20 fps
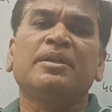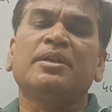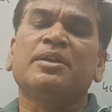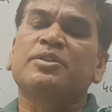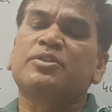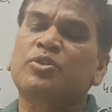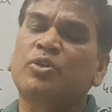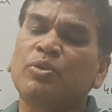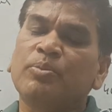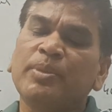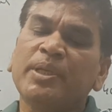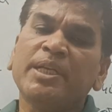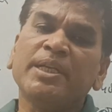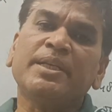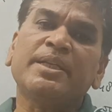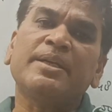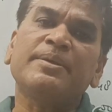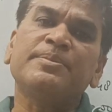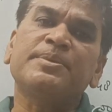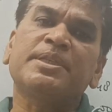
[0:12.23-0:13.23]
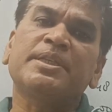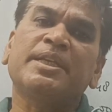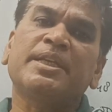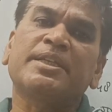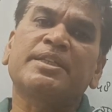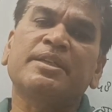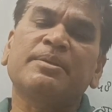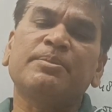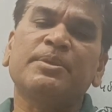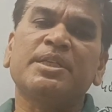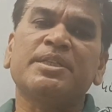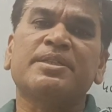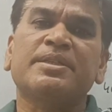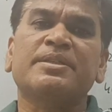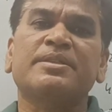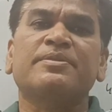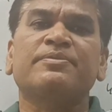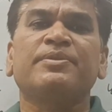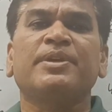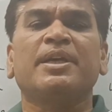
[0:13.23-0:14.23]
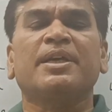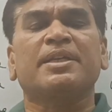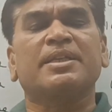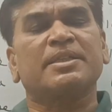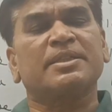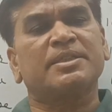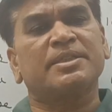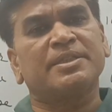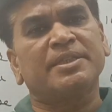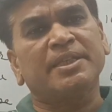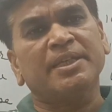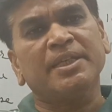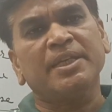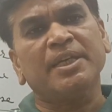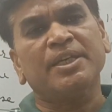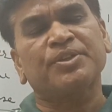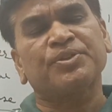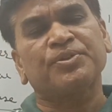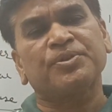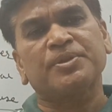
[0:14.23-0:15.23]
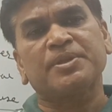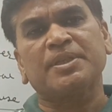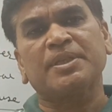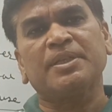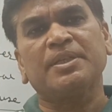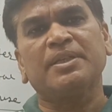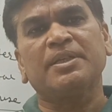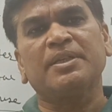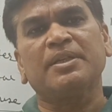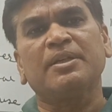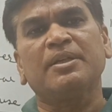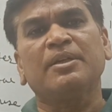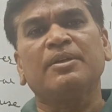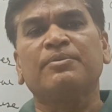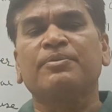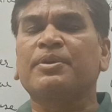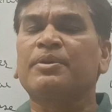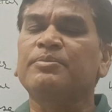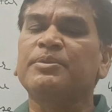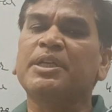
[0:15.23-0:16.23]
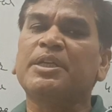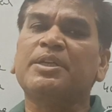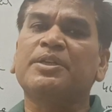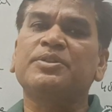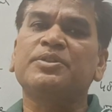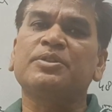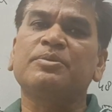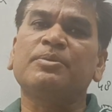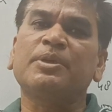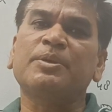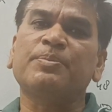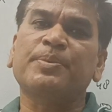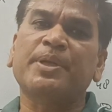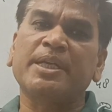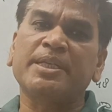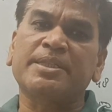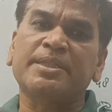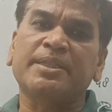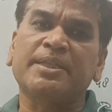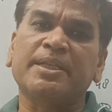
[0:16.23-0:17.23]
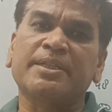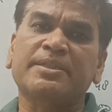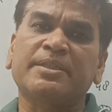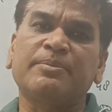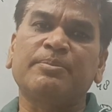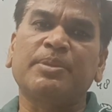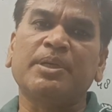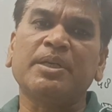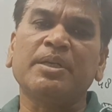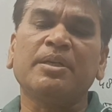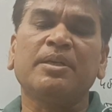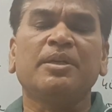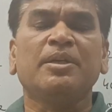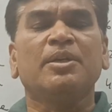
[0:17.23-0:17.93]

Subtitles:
So many times in examinations we are seeing a question from the consumer price index number.